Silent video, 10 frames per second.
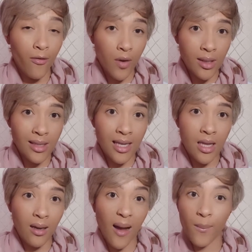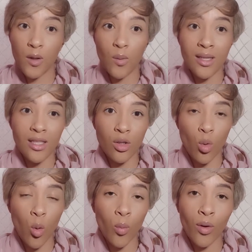firstly, the company was
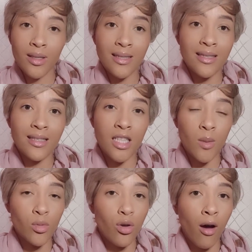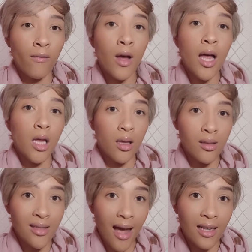incorporated in terms of
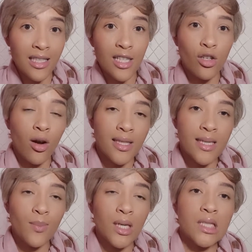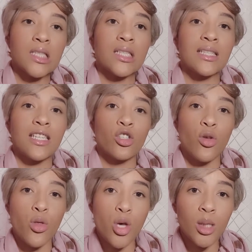this act as contemplated in
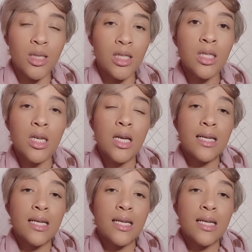section 13.